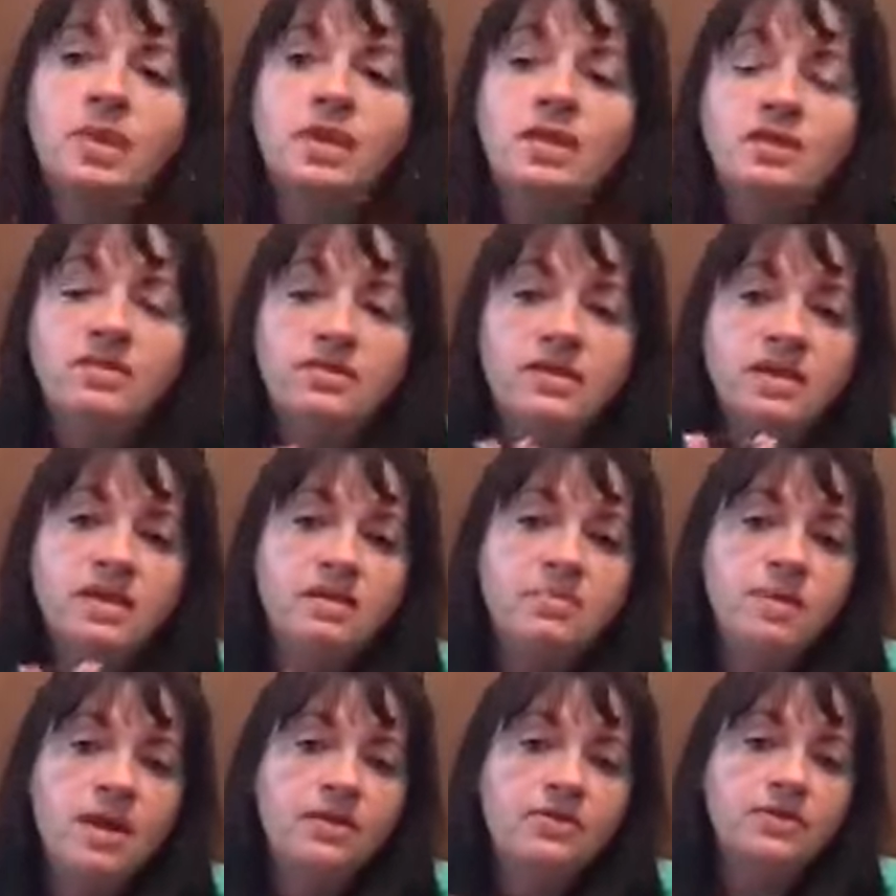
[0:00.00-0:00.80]
think
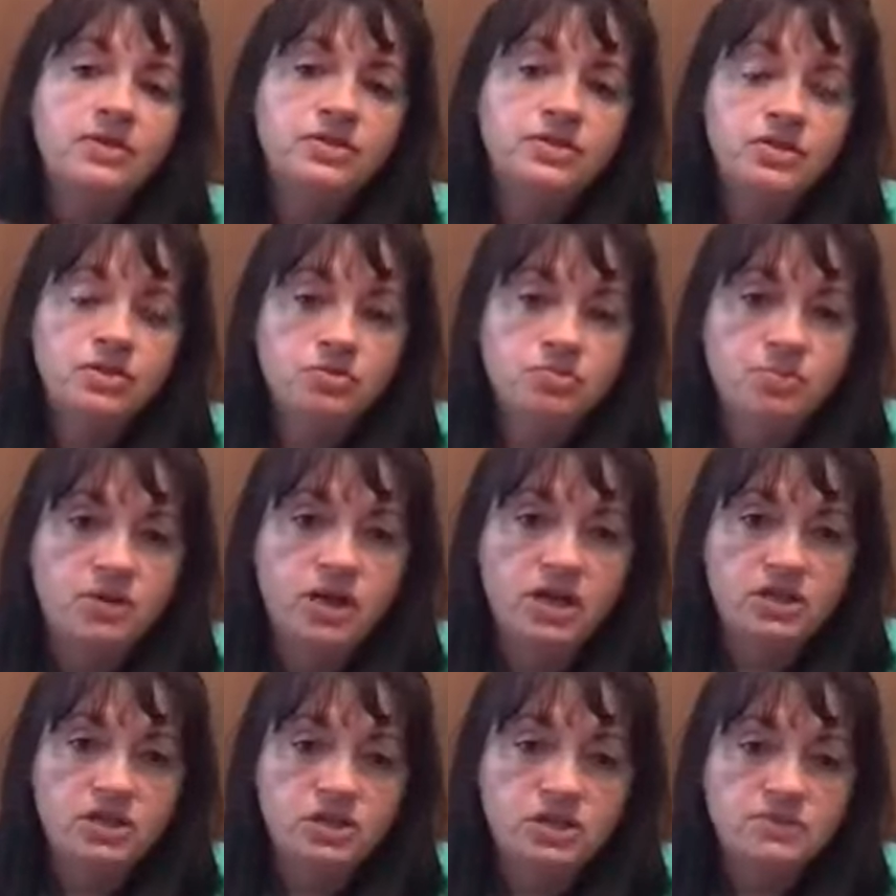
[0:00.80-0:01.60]
about the
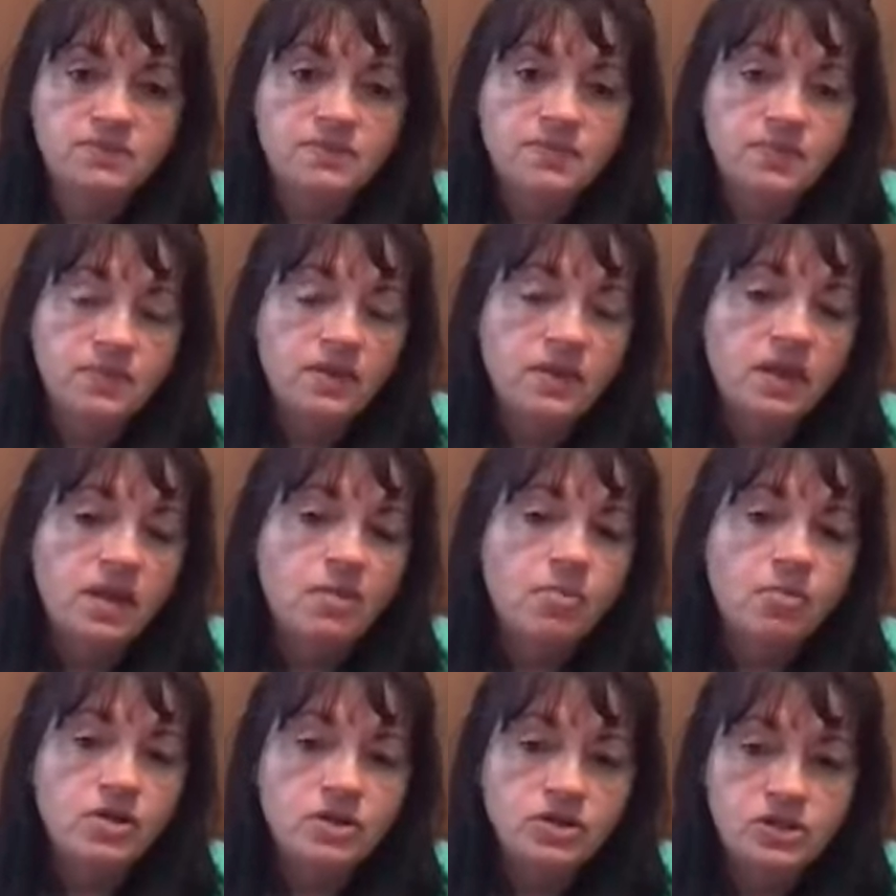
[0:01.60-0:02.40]
toothbrush. I
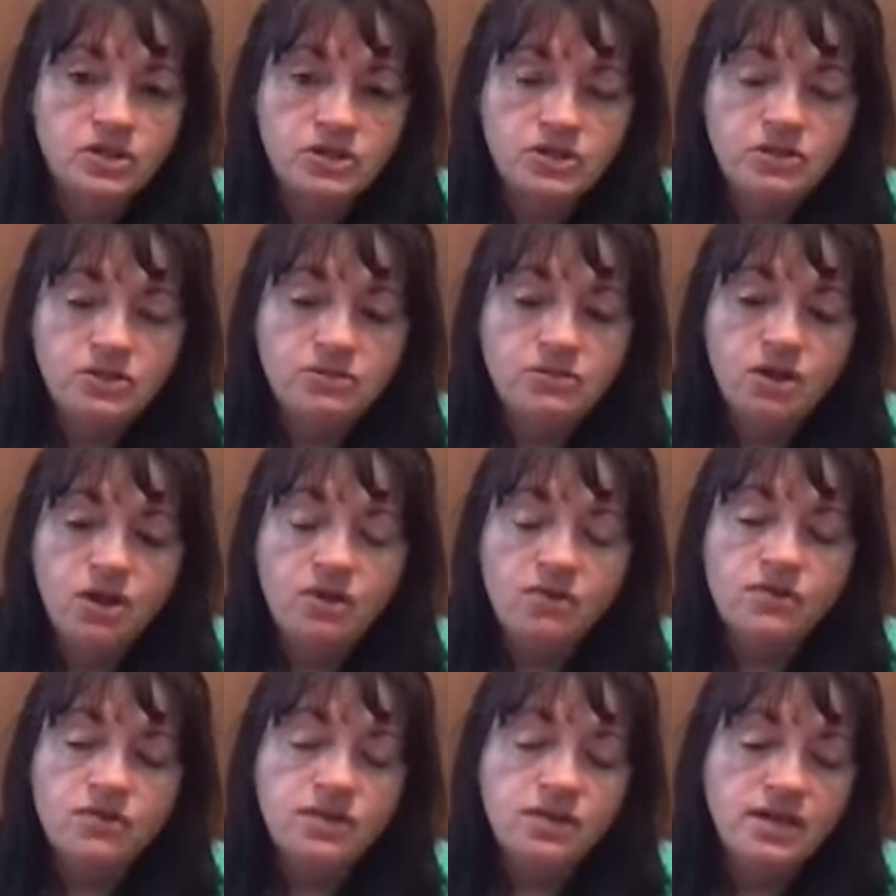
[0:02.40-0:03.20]
want you,
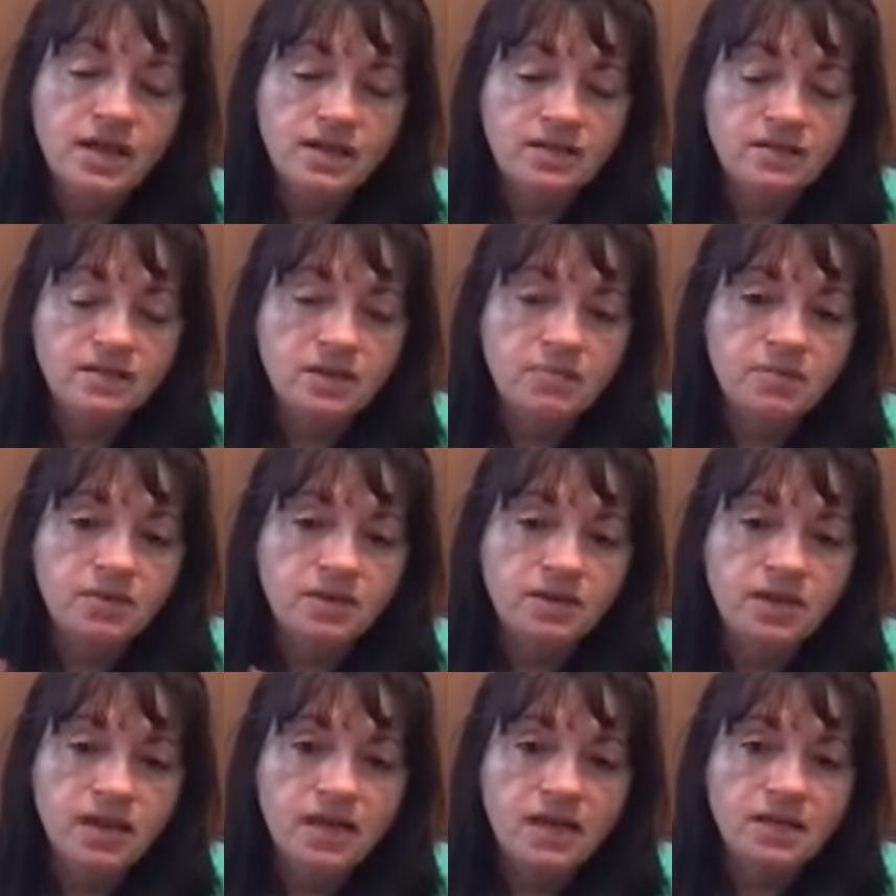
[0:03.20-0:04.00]
over the next couple
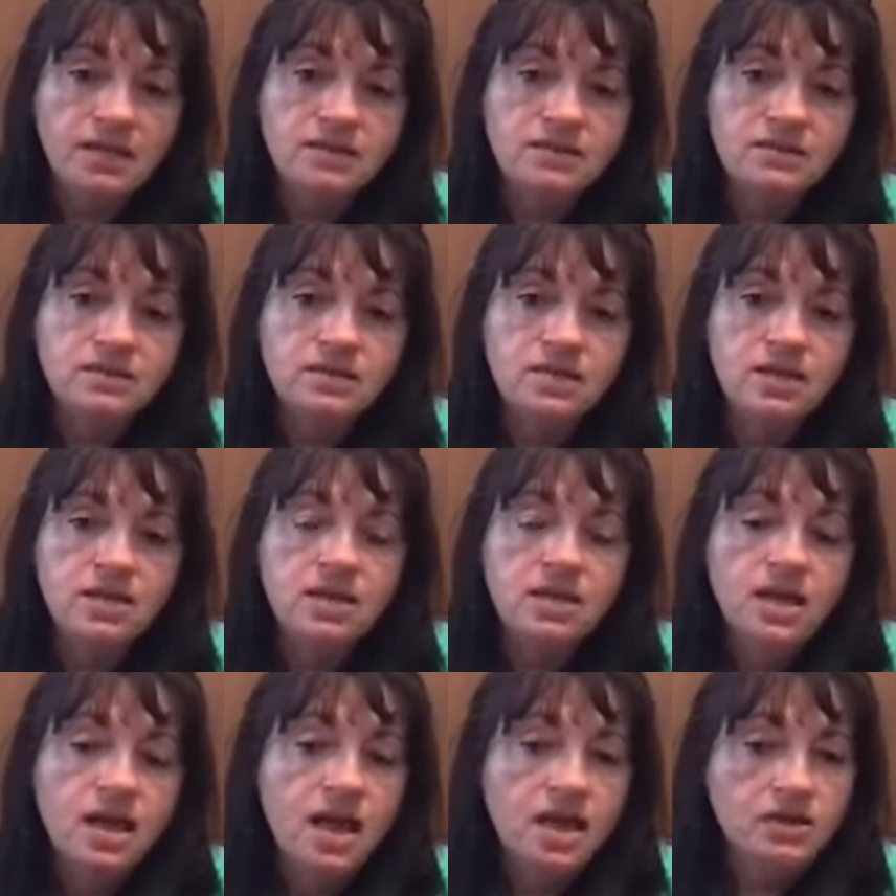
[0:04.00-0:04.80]
of days,
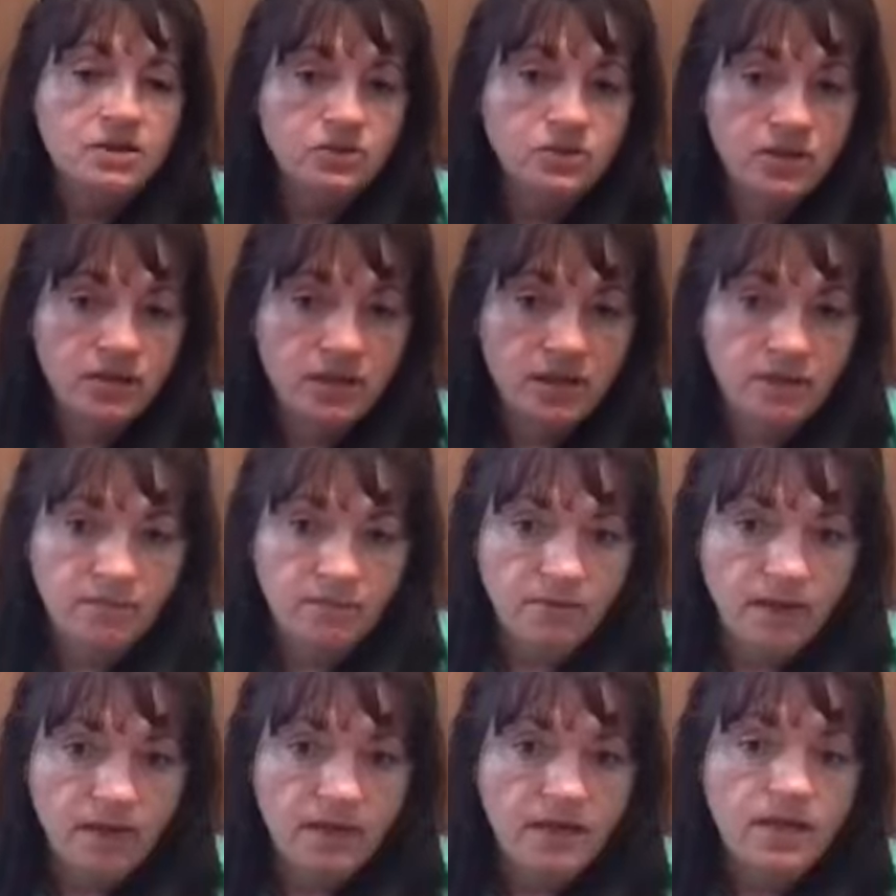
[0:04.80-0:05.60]
as you're getting
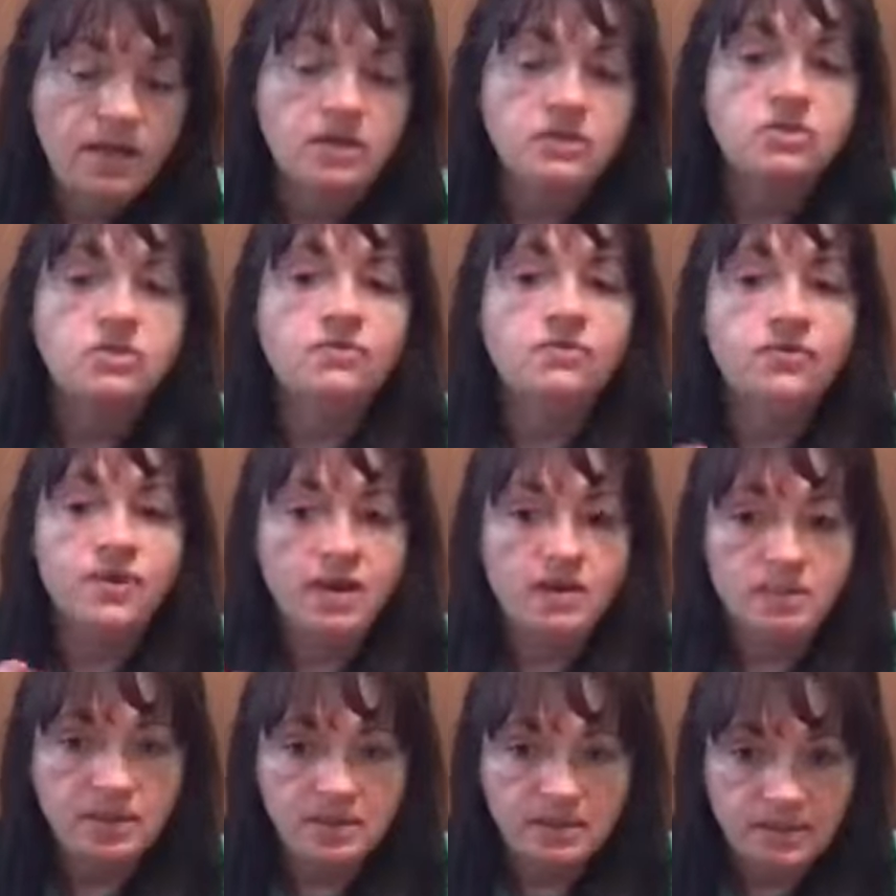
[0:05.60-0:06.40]
ready, as your
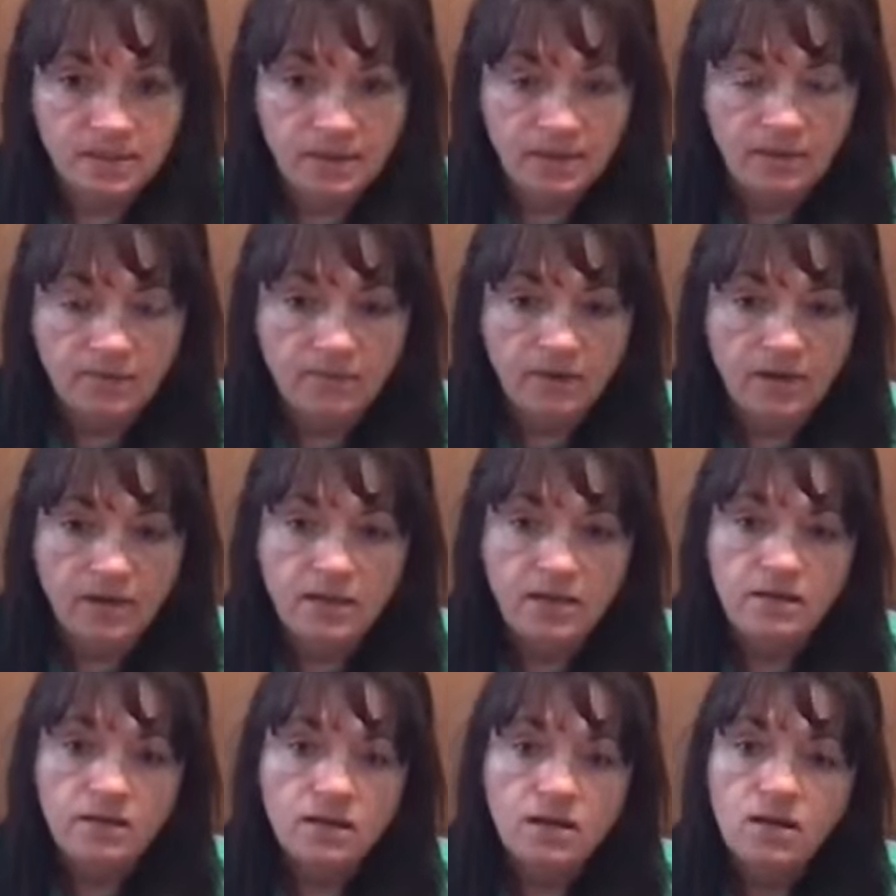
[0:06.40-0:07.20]
family's getting
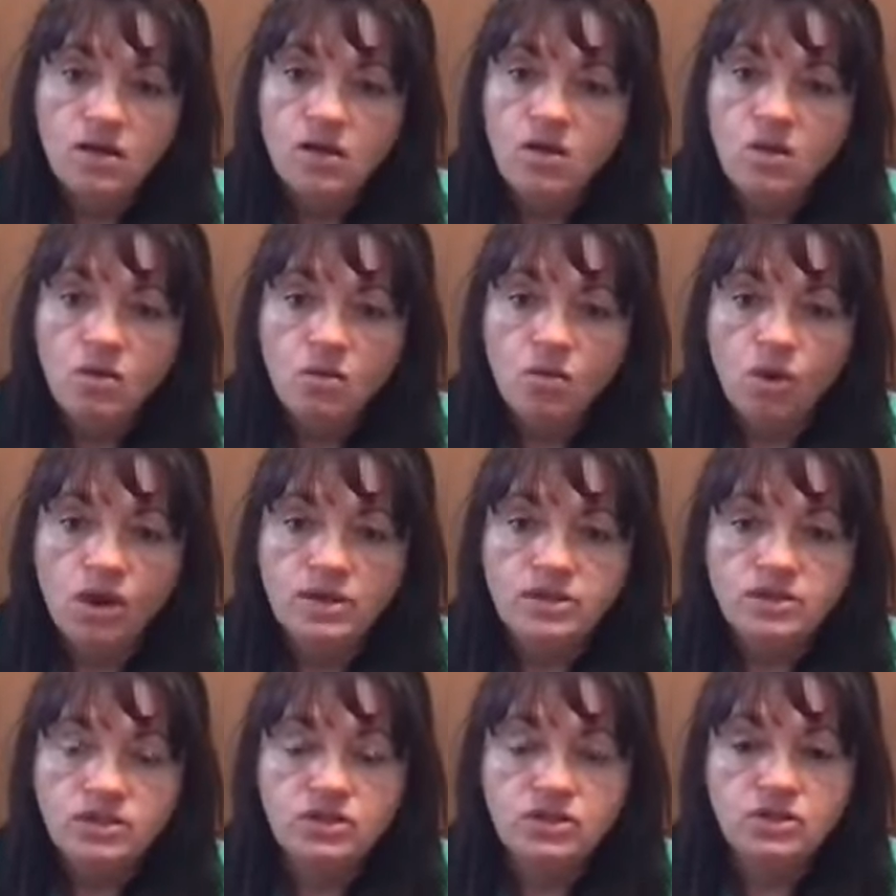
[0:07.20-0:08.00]
ready,
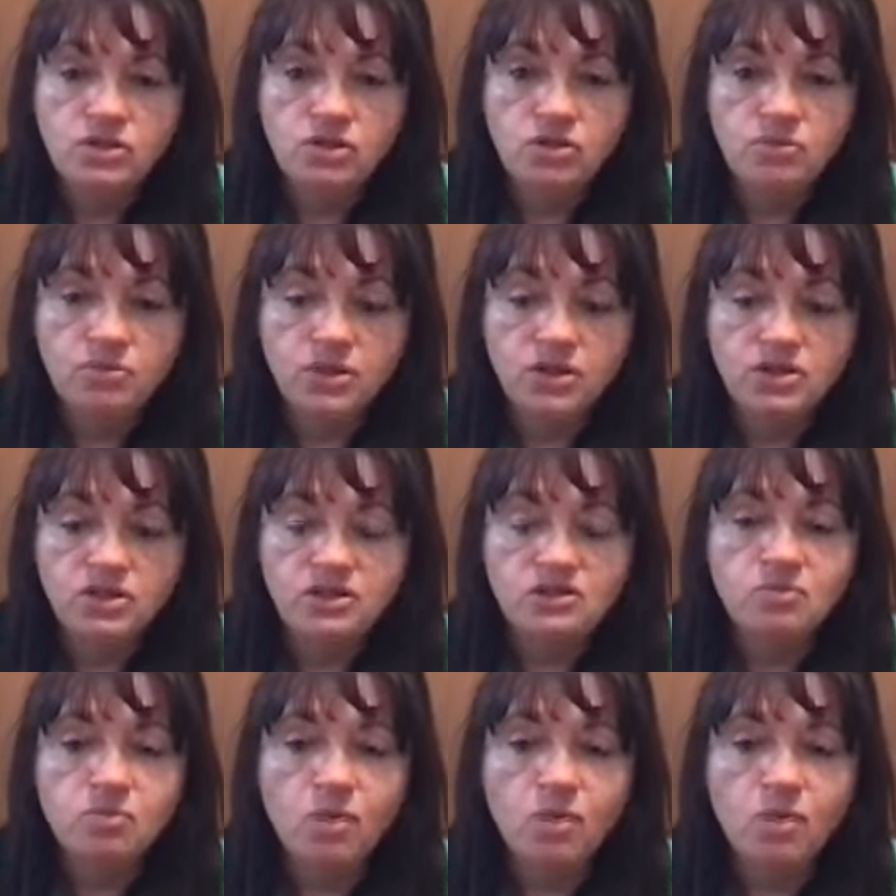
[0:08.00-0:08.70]
watch the toothbrushes.